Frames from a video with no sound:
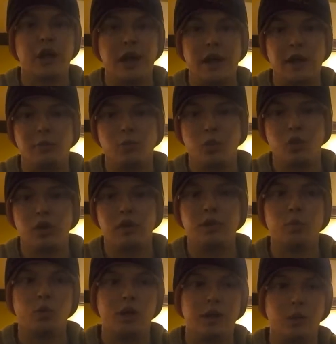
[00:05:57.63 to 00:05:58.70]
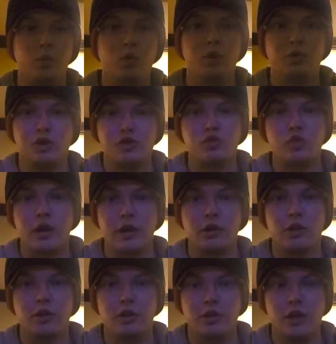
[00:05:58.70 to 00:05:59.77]
at it more than what they would just
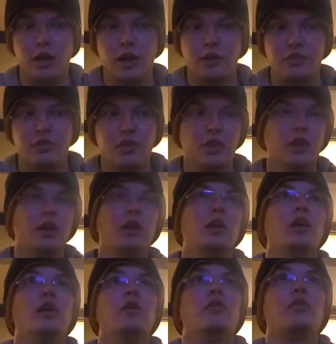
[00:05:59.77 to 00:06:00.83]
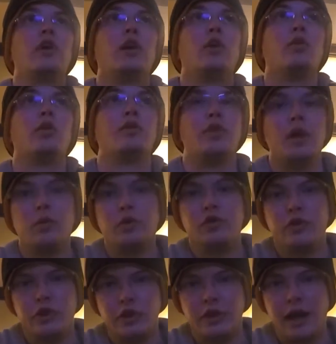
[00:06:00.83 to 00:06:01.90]
regular ducks. So it's always
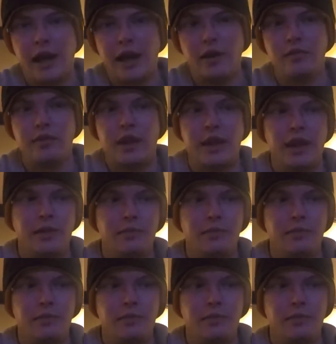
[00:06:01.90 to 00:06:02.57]
good to have that.